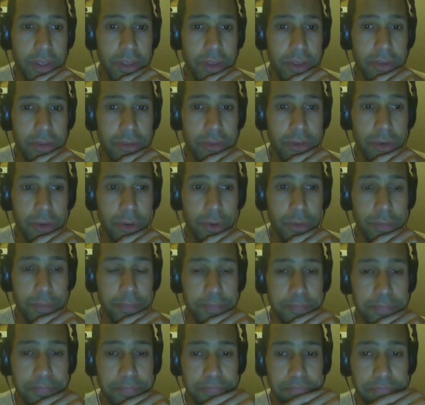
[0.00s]
So,
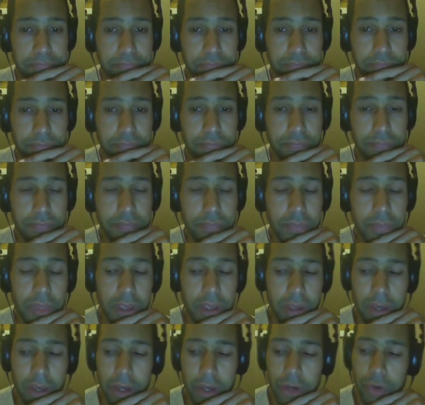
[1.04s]

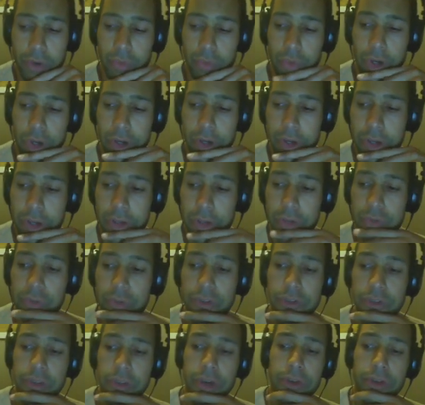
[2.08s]
we're going to
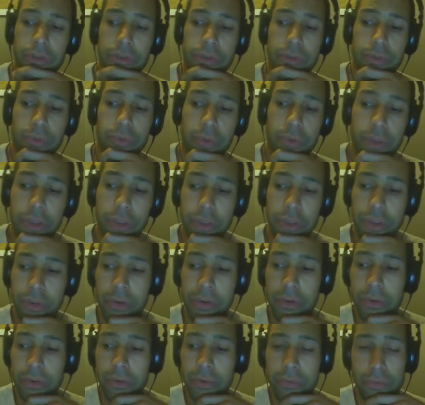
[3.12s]
start with
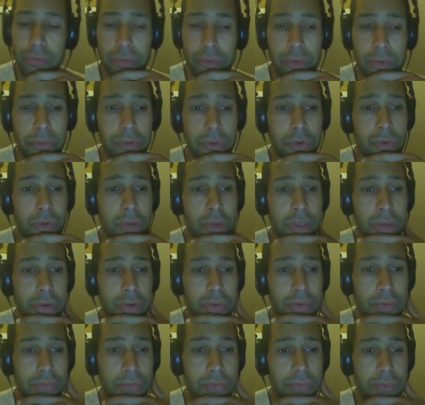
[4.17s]
reviewing
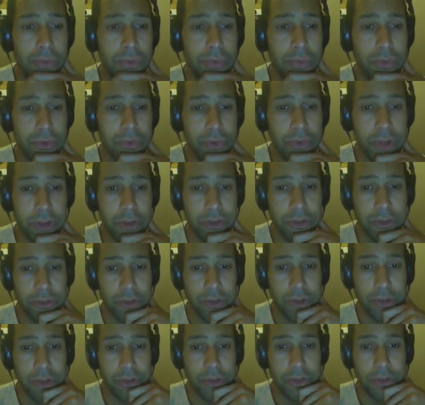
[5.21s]
a few
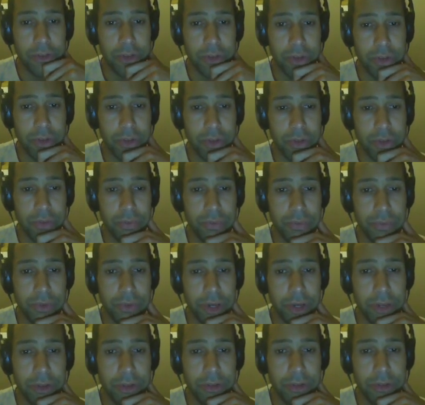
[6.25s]
strategies to
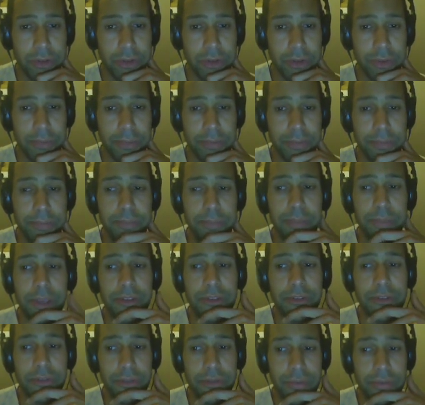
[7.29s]
find the
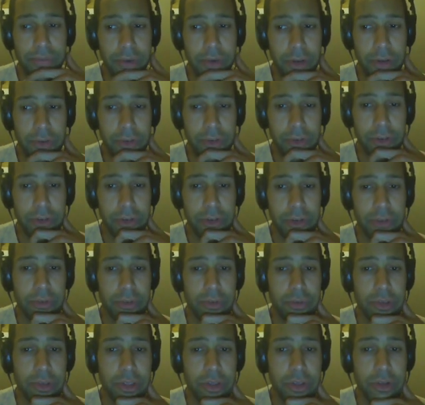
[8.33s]
best phylogenetic
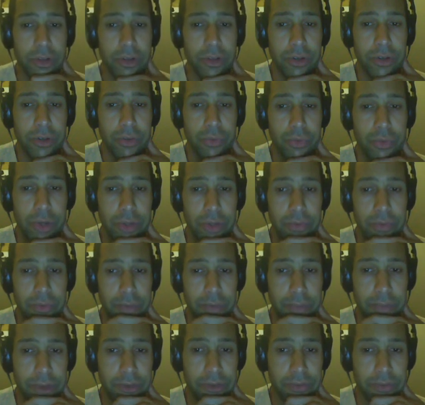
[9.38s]
tree, or one of
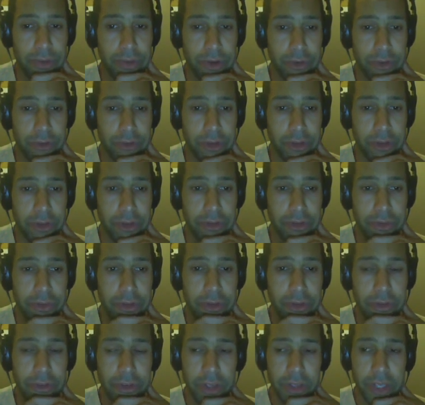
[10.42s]
the best phylogenetic trees,